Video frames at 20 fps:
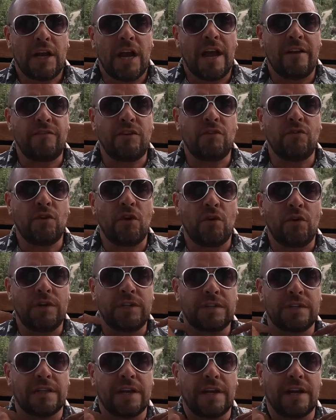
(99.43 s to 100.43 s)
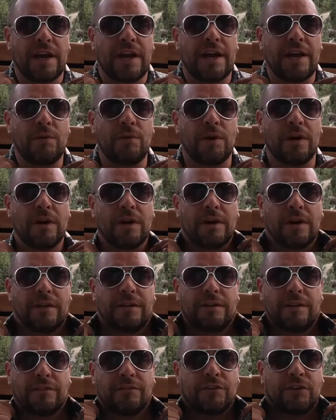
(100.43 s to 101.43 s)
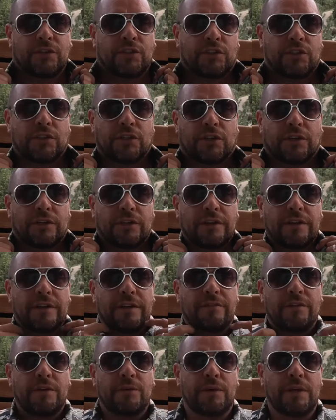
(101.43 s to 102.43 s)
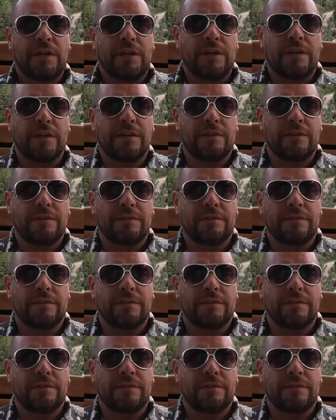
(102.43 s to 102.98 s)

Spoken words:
Have you noticed that I wear a different shirt every week?